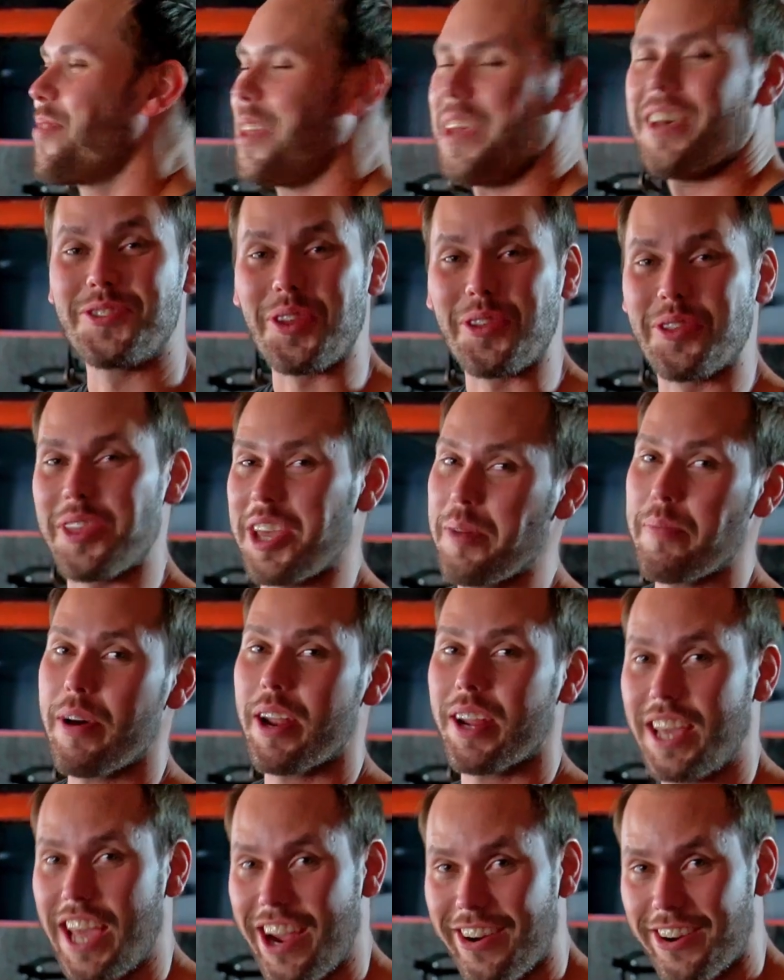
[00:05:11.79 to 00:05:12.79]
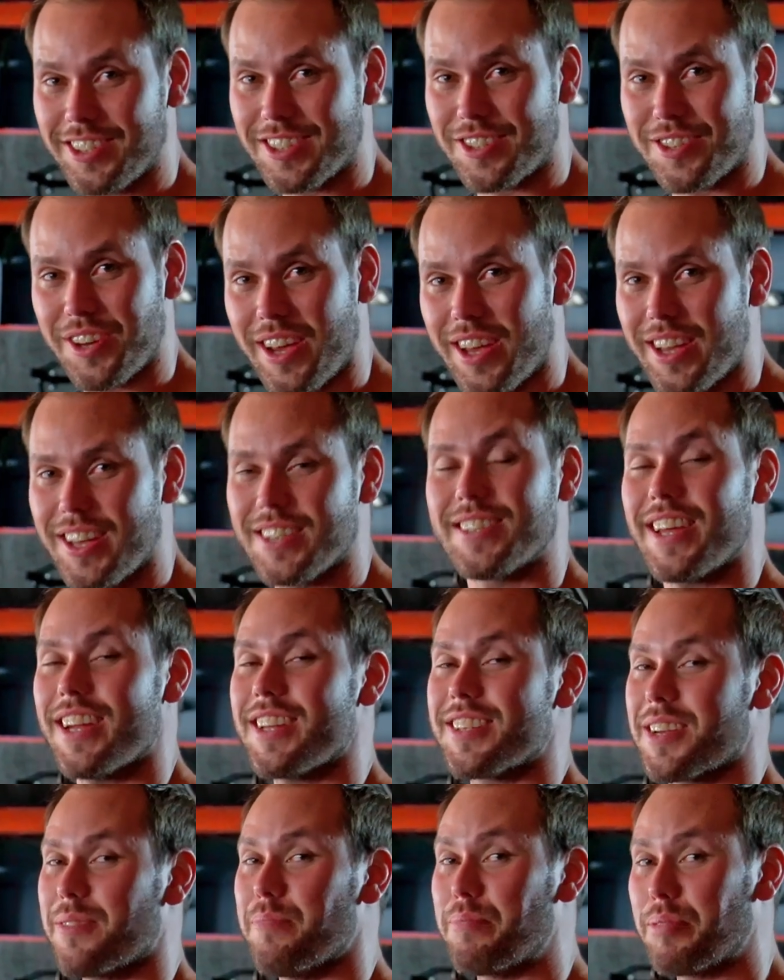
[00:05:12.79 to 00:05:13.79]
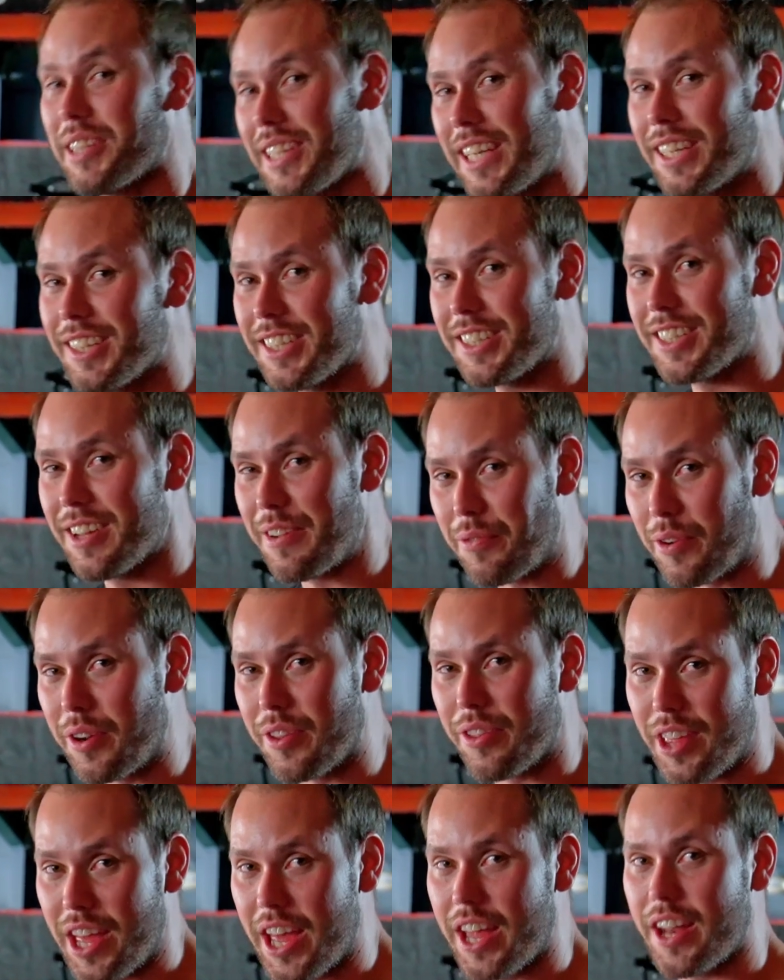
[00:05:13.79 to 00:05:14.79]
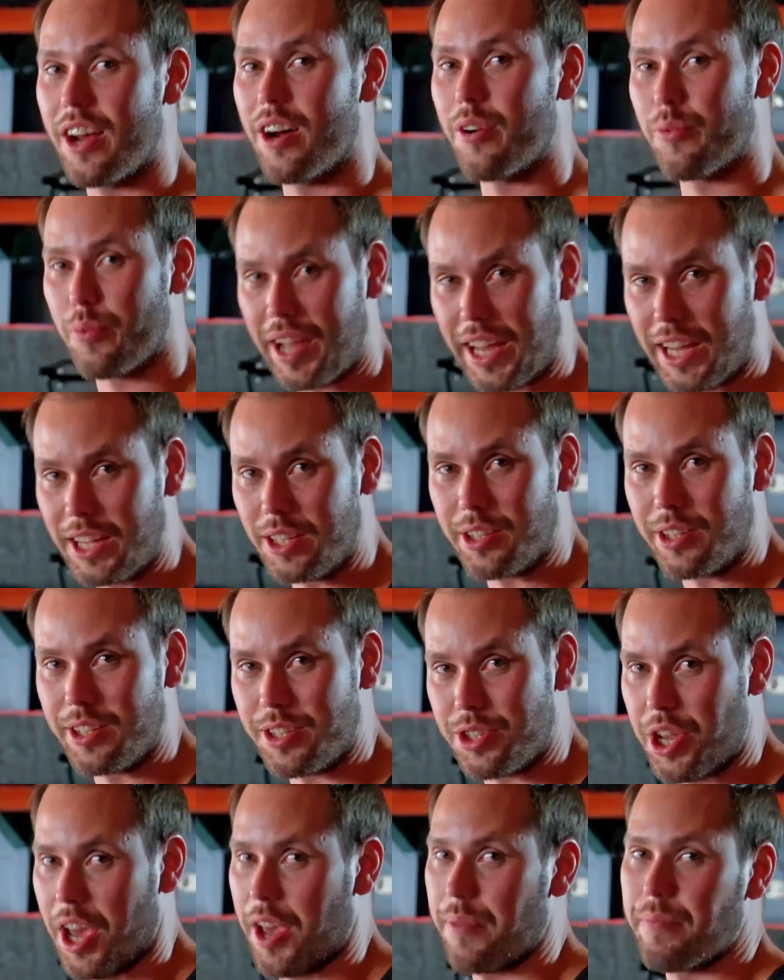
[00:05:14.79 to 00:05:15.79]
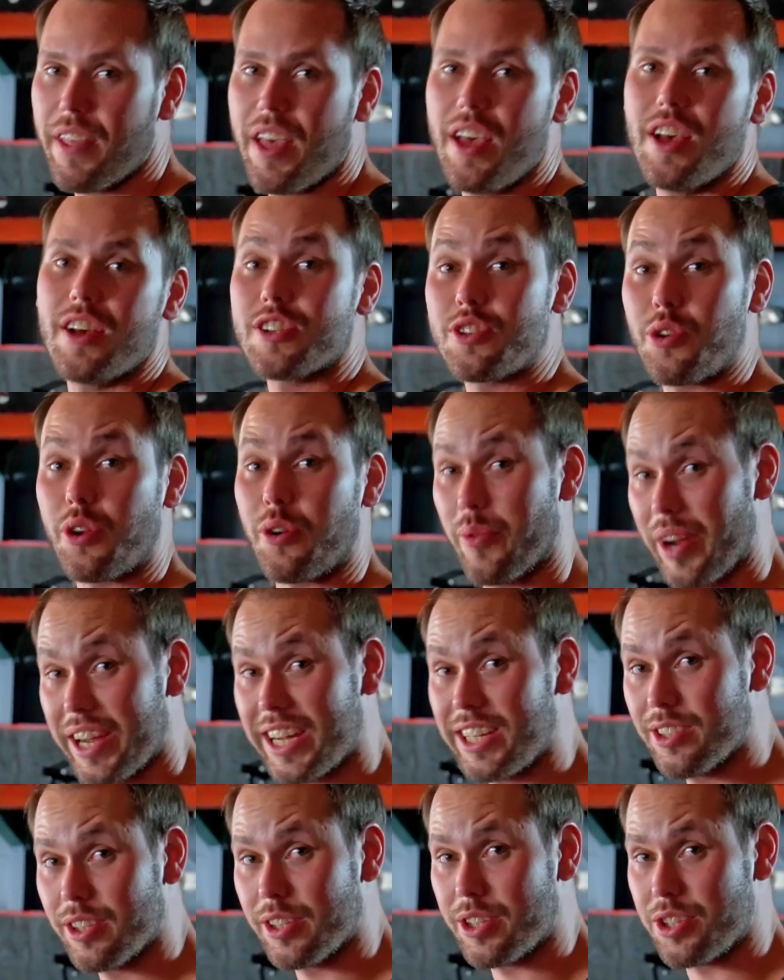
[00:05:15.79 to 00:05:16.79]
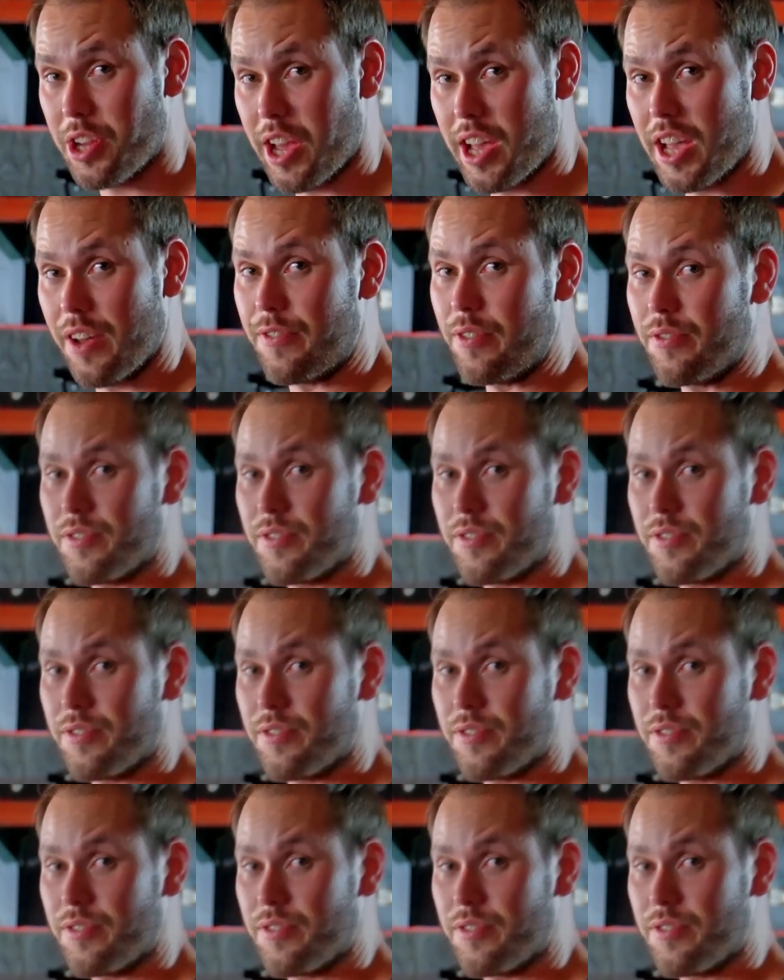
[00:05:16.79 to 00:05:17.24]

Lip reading: The thing about a carry lache is that it's completely different than a regular lache. So on a regular lache, if you've